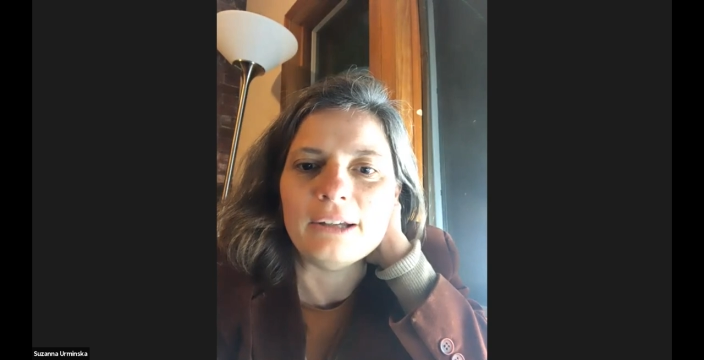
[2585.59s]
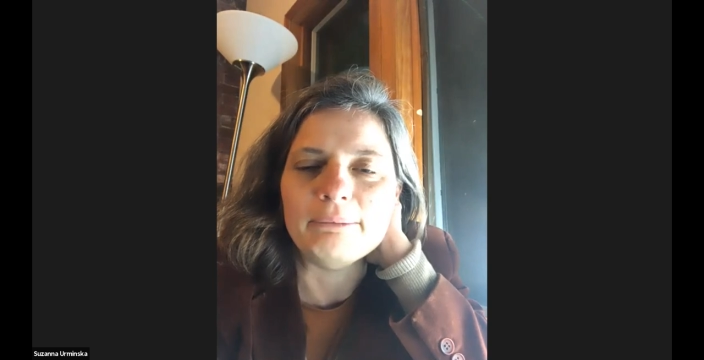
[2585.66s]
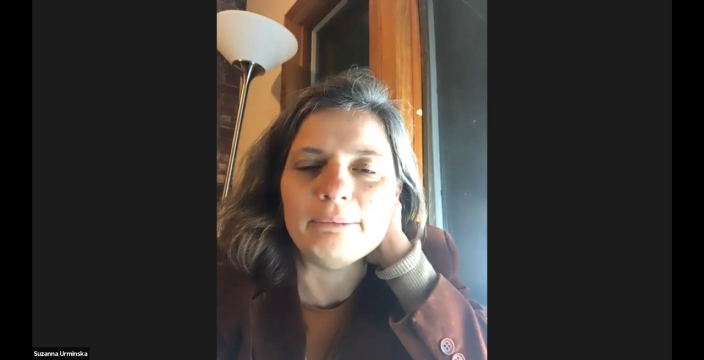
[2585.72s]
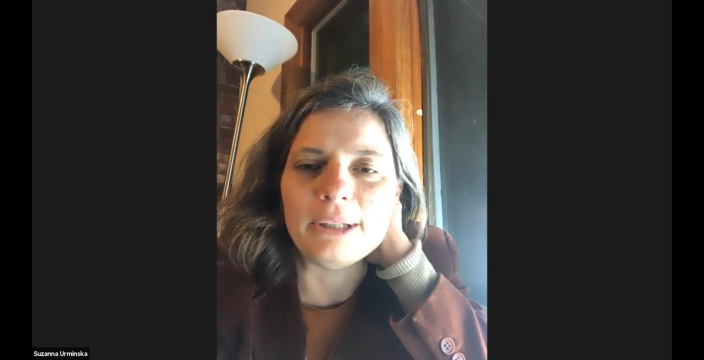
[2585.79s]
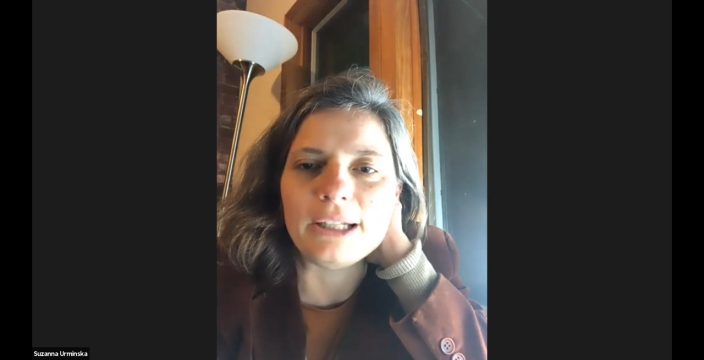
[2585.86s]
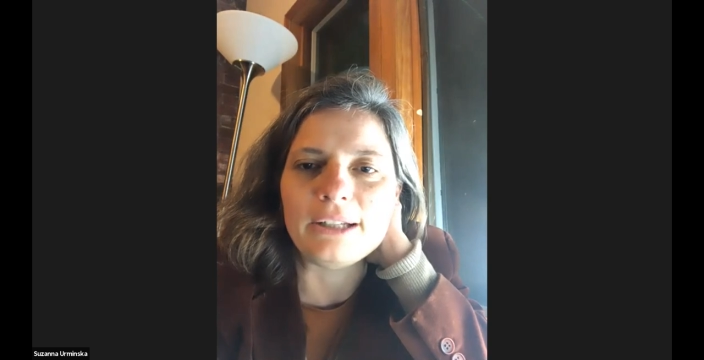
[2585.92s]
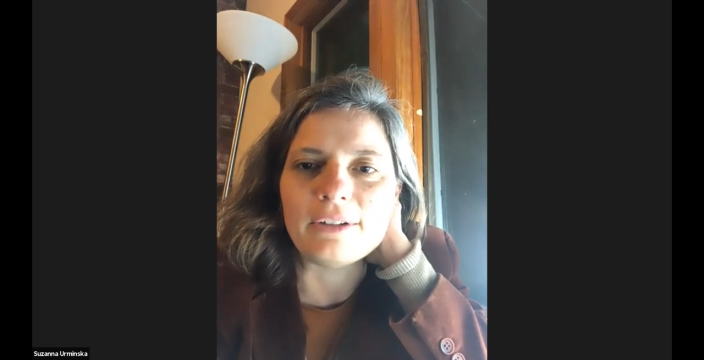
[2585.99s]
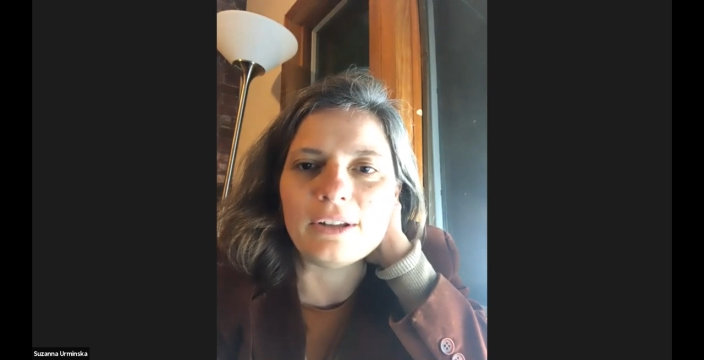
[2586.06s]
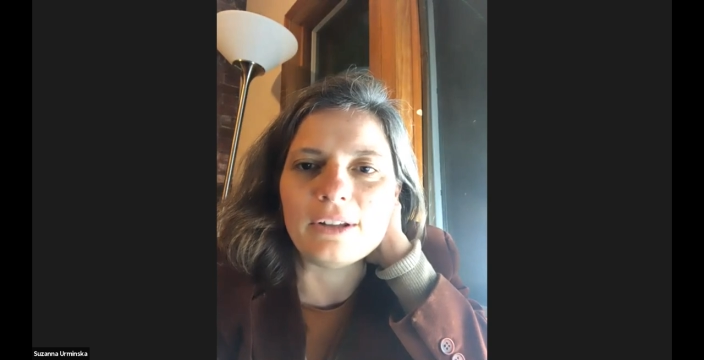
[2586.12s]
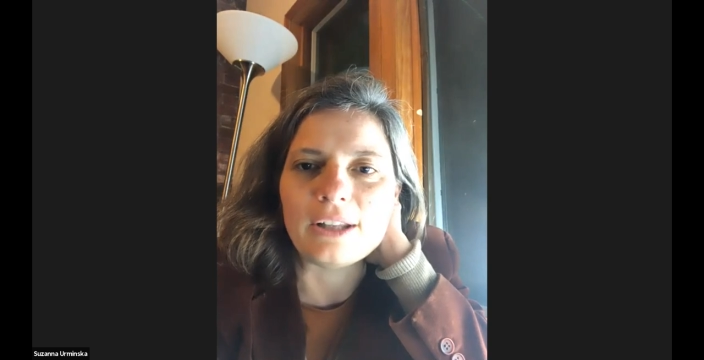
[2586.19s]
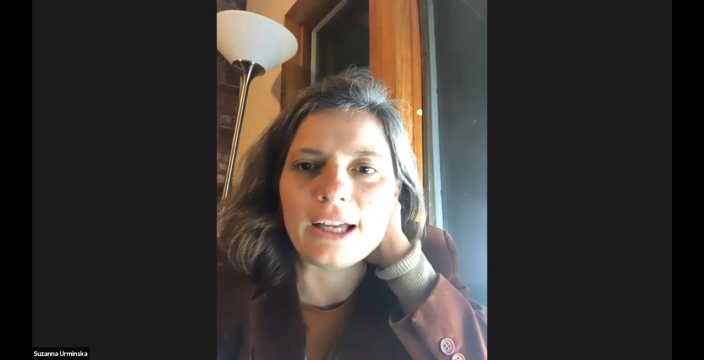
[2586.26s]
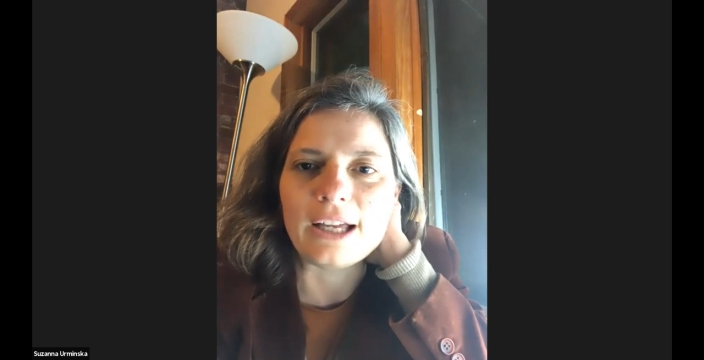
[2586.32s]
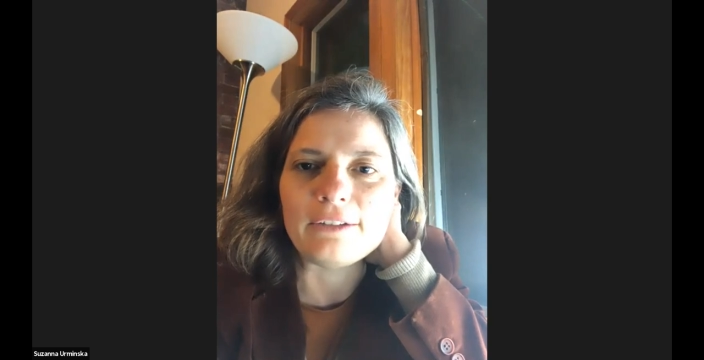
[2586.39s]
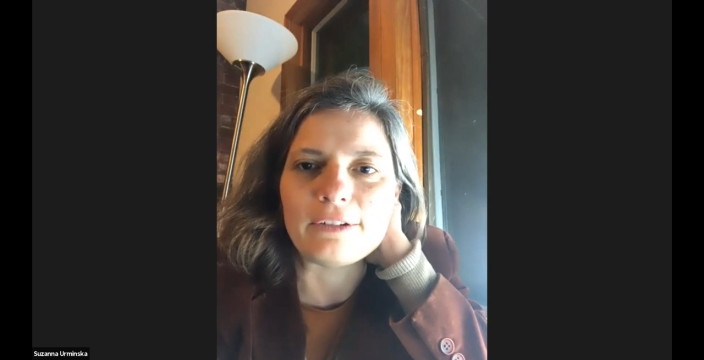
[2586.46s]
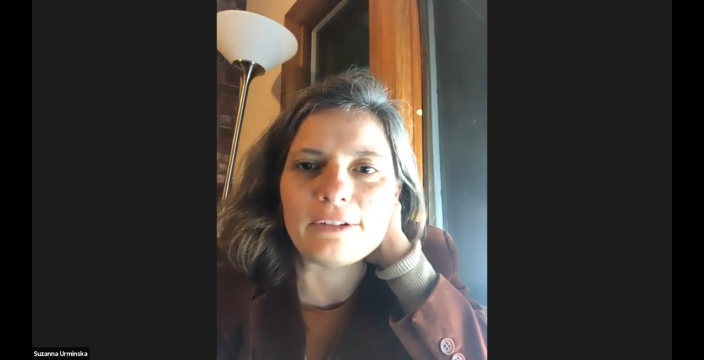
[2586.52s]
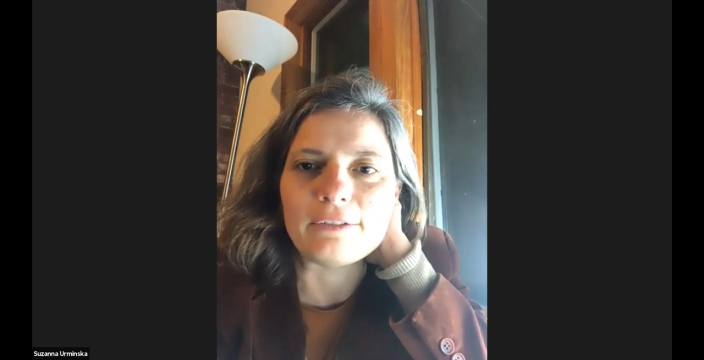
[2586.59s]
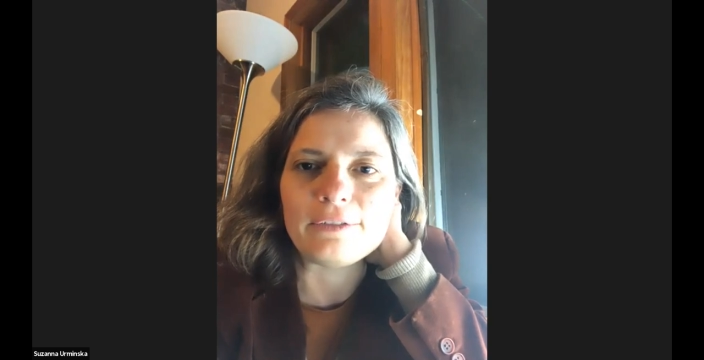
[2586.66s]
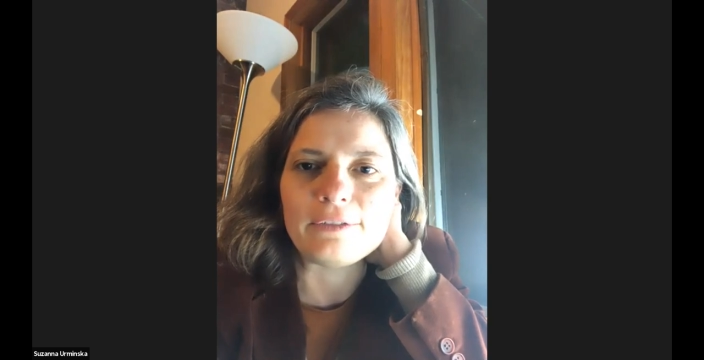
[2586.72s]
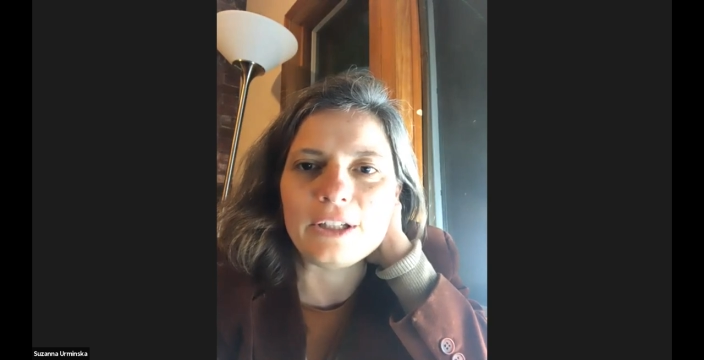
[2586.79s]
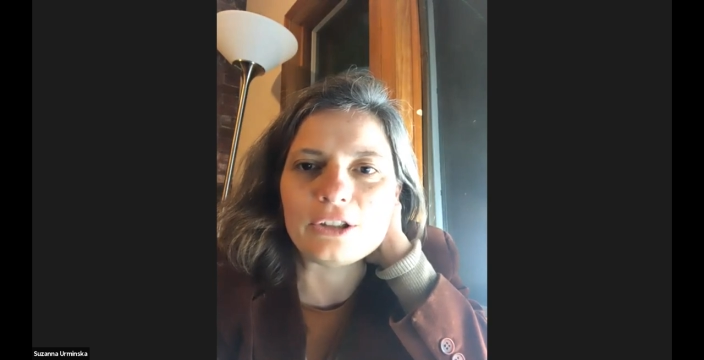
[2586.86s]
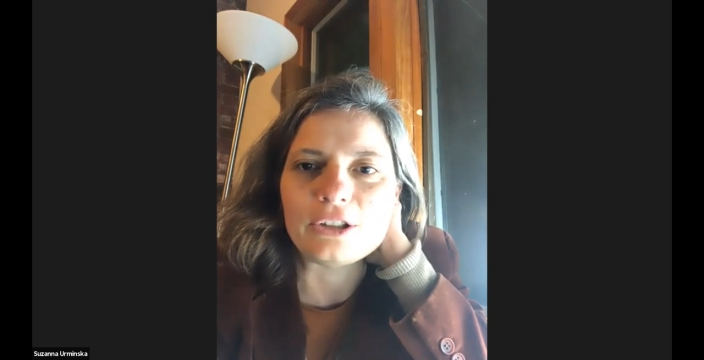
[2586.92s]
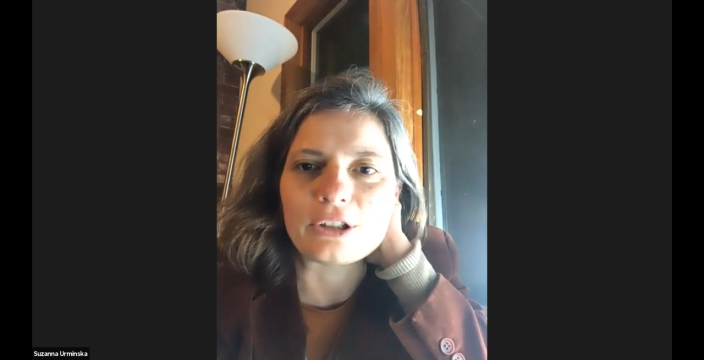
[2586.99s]
Medieval Life
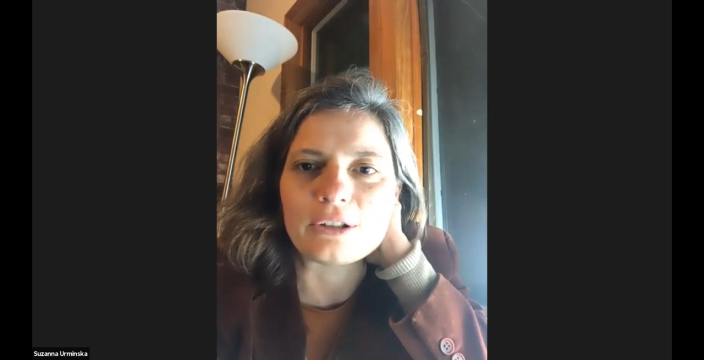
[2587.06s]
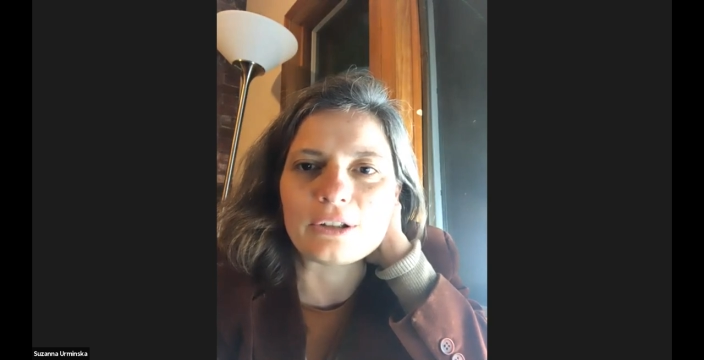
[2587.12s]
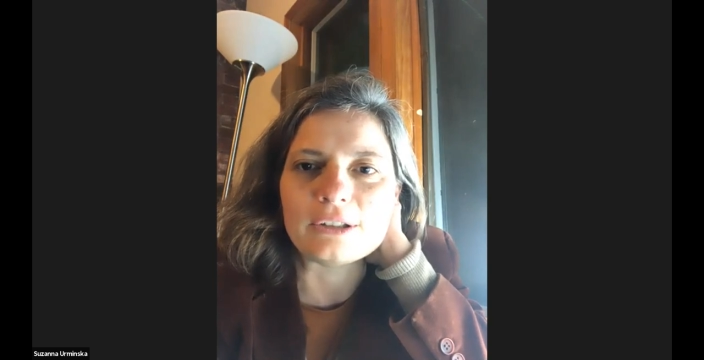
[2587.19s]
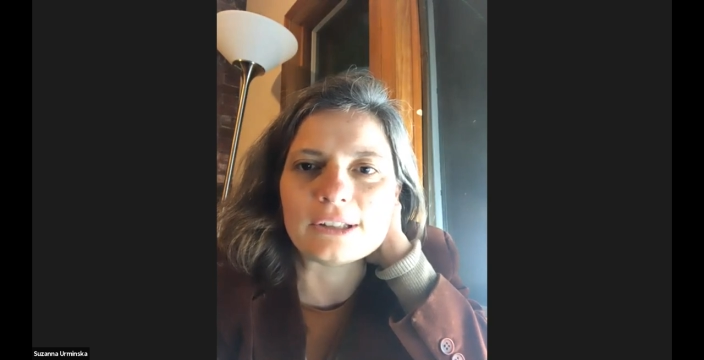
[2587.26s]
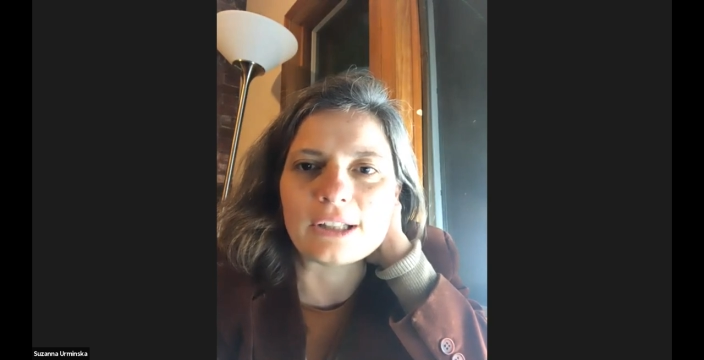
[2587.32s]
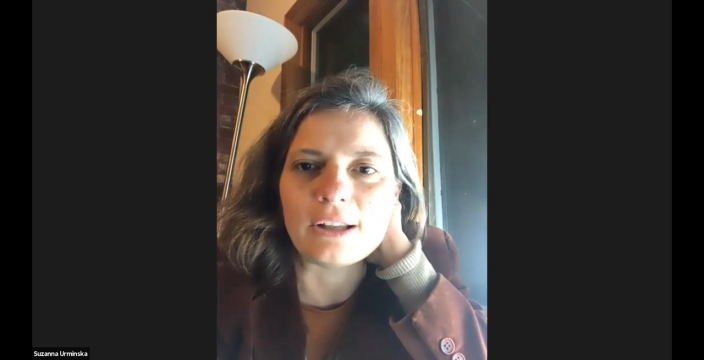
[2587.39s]
features